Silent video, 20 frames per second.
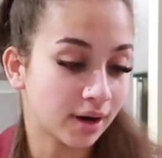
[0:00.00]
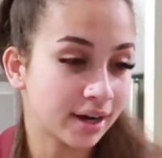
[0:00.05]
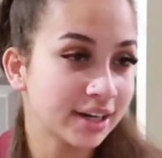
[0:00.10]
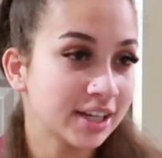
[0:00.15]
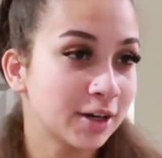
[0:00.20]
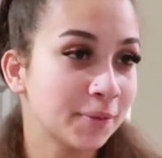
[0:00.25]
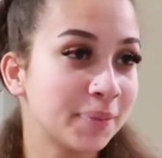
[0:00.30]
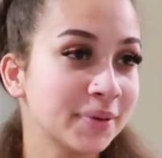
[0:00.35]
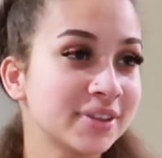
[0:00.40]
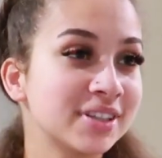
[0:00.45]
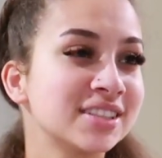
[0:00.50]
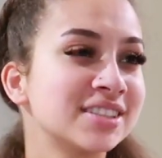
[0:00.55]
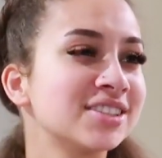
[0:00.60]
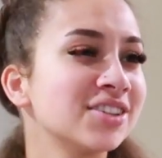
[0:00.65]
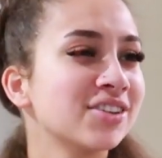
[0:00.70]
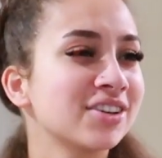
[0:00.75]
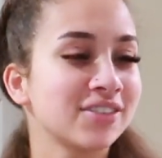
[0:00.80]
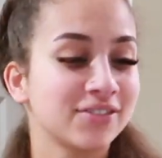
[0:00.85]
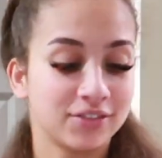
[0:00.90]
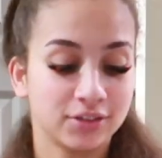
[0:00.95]
I need to put the
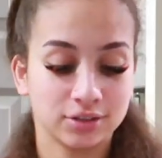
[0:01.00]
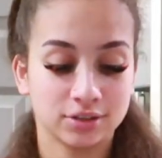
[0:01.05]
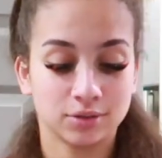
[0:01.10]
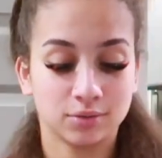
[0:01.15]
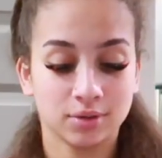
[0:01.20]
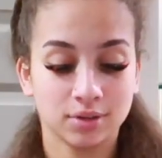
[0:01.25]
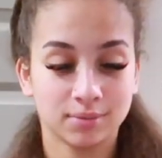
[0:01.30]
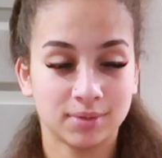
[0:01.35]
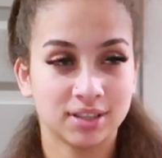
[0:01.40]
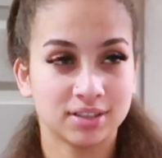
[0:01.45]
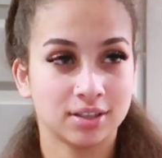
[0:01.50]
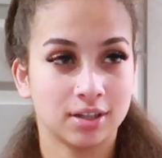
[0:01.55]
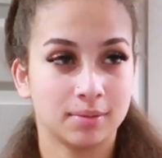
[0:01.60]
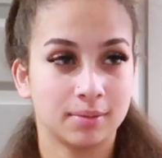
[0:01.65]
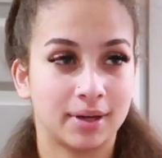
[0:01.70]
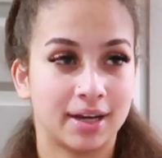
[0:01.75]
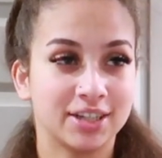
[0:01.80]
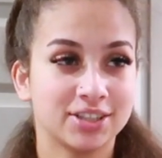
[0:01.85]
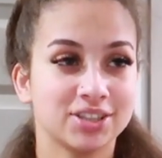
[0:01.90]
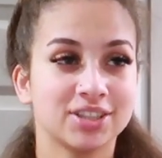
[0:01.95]
silk infusion. What am I talking
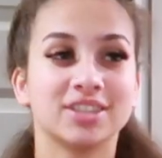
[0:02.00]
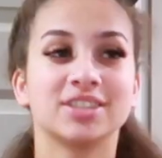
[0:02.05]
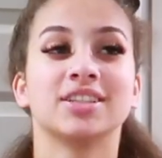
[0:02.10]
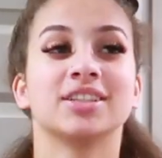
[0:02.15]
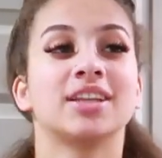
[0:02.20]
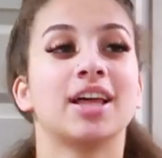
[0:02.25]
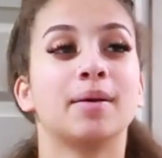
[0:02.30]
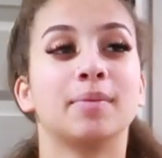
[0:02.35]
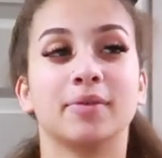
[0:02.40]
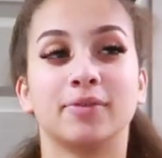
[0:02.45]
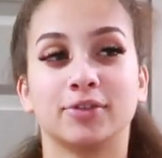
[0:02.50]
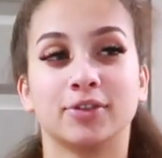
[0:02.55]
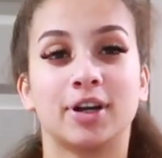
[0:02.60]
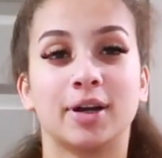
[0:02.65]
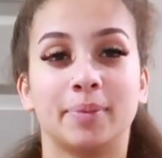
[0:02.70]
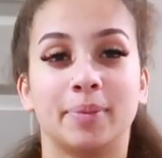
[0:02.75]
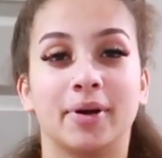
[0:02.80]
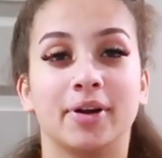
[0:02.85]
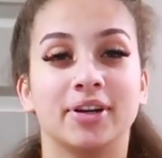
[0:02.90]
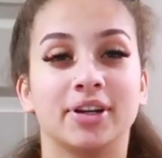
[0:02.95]
about? I should have did that before
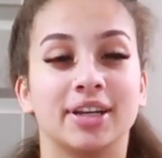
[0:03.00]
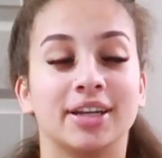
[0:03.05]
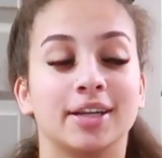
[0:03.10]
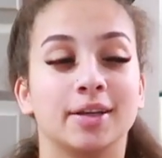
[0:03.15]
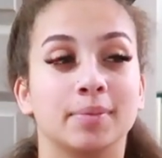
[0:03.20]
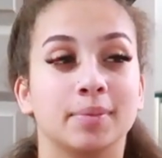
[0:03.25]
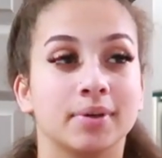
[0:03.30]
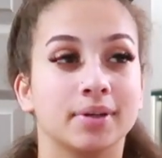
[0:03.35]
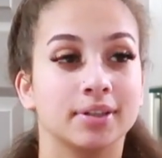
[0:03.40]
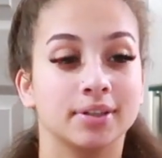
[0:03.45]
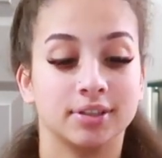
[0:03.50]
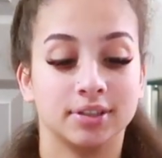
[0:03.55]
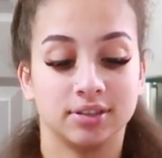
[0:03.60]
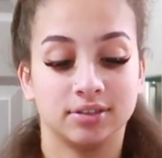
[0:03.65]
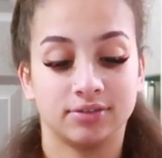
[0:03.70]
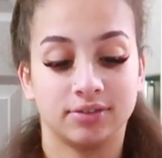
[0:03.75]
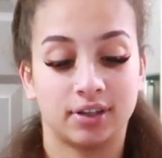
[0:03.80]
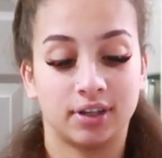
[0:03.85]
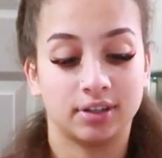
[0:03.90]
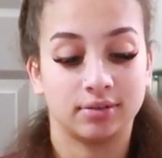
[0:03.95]
I parted it, but
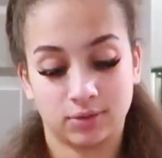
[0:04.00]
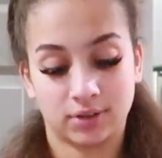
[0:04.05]
it's fine.